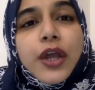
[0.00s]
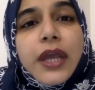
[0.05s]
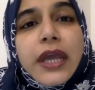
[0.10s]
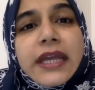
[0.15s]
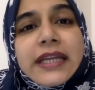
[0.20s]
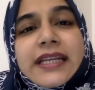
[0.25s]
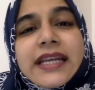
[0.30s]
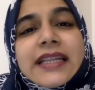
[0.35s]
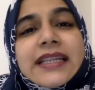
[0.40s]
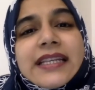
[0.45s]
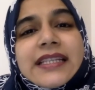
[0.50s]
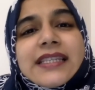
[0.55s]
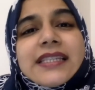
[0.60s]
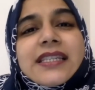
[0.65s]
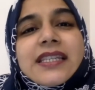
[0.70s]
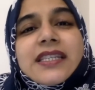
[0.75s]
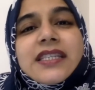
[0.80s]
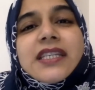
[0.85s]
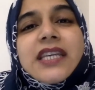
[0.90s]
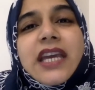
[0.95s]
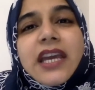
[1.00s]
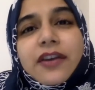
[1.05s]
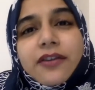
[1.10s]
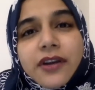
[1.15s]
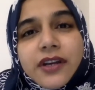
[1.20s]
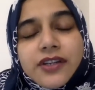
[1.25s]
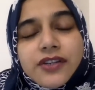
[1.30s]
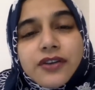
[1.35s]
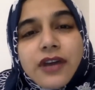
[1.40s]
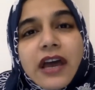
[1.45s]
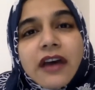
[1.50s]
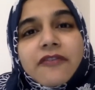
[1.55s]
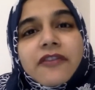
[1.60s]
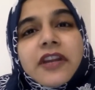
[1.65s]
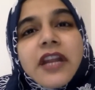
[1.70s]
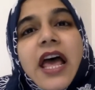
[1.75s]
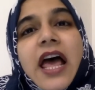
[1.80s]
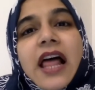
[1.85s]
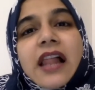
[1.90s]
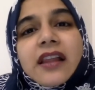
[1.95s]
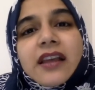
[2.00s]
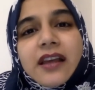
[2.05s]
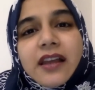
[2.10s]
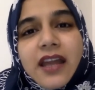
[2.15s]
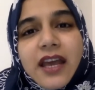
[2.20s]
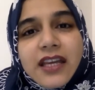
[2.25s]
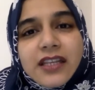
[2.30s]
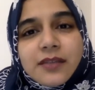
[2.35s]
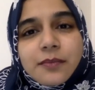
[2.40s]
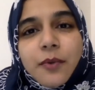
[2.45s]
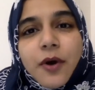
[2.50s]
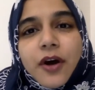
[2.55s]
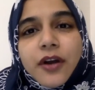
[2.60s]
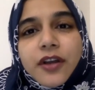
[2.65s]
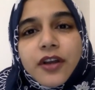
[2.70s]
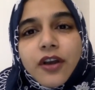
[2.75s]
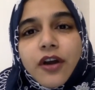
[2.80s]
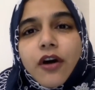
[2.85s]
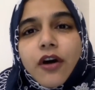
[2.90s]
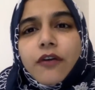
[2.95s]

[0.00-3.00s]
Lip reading: This is the secret to have an alkalized body.